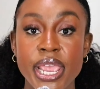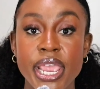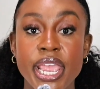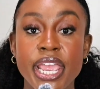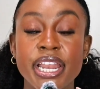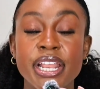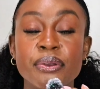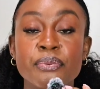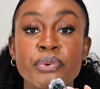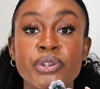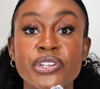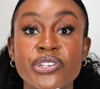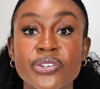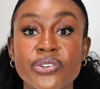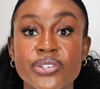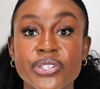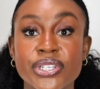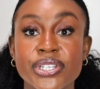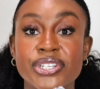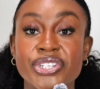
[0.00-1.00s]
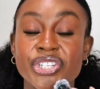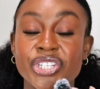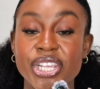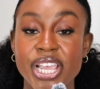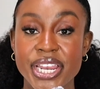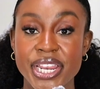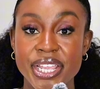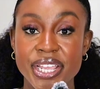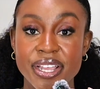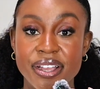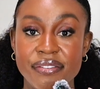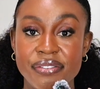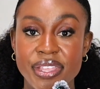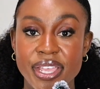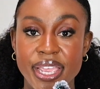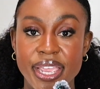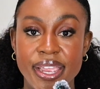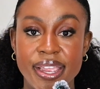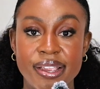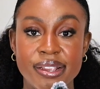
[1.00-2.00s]
and it reduces shedding of
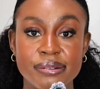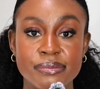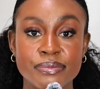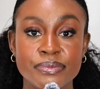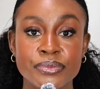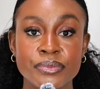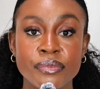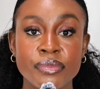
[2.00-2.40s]
the hair.